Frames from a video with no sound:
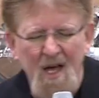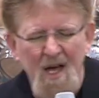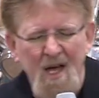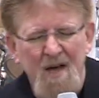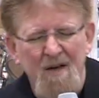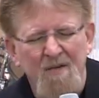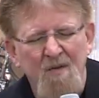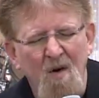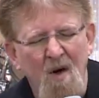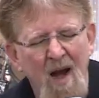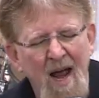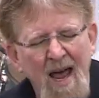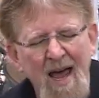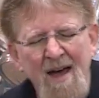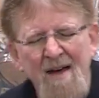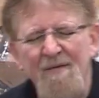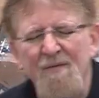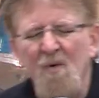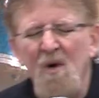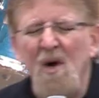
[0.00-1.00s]
for
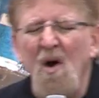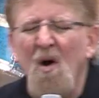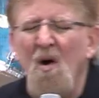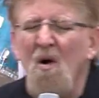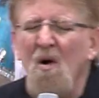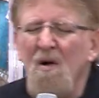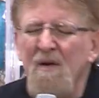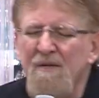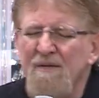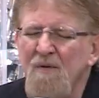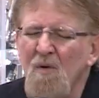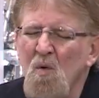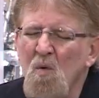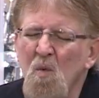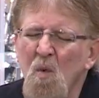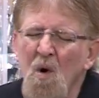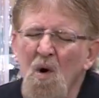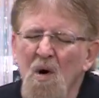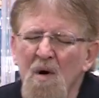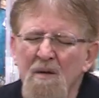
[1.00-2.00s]
every hurtful
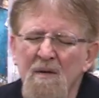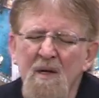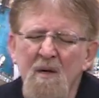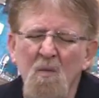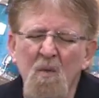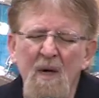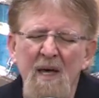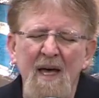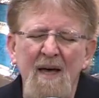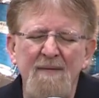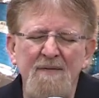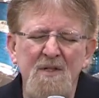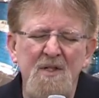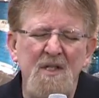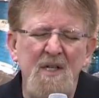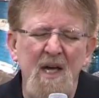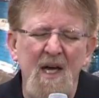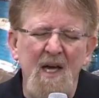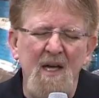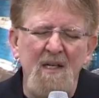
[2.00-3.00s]
word that we have
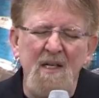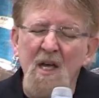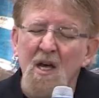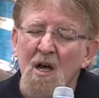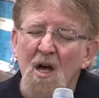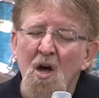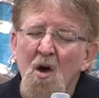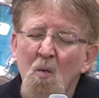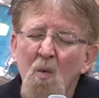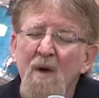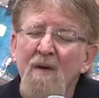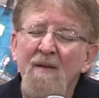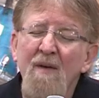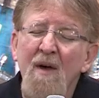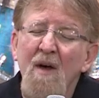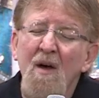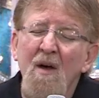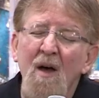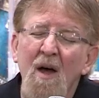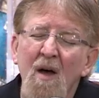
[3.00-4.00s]
said. We,
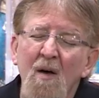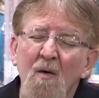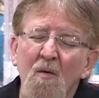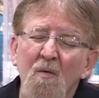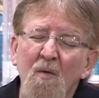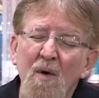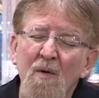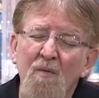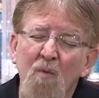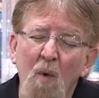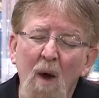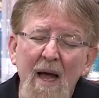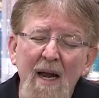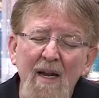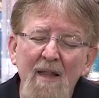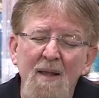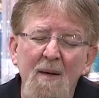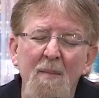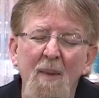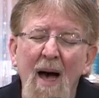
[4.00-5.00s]
we've read in
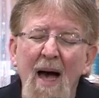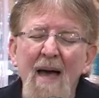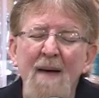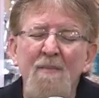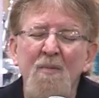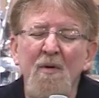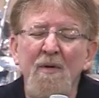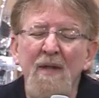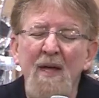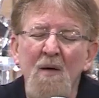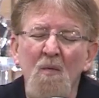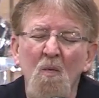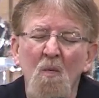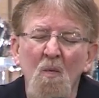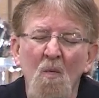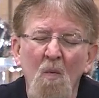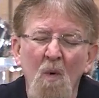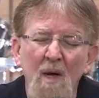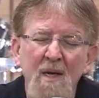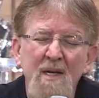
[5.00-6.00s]
the Bible that
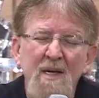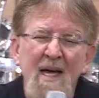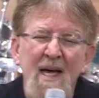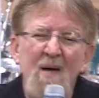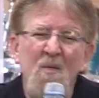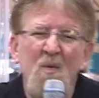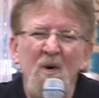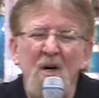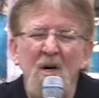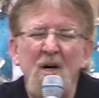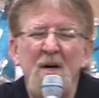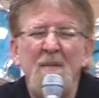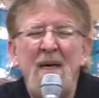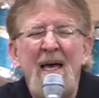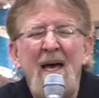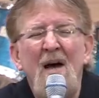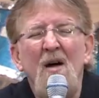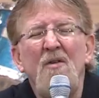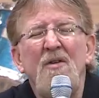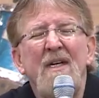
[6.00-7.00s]
one day we're going to be
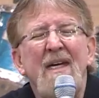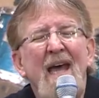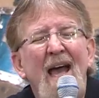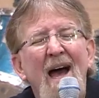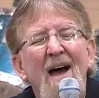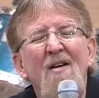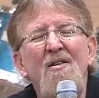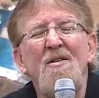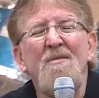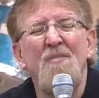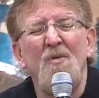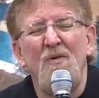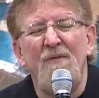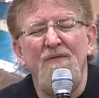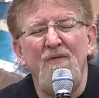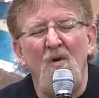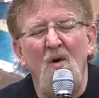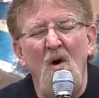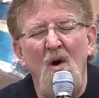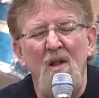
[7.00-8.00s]
held accountable
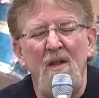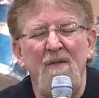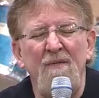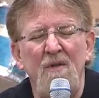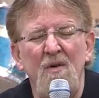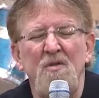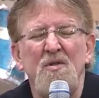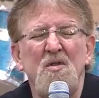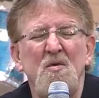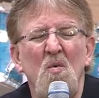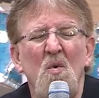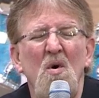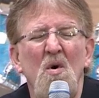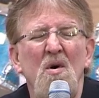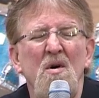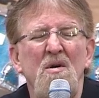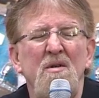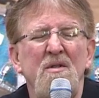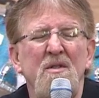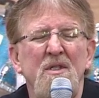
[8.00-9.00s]
for all of those
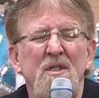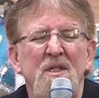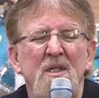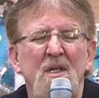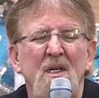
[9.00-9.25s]
words.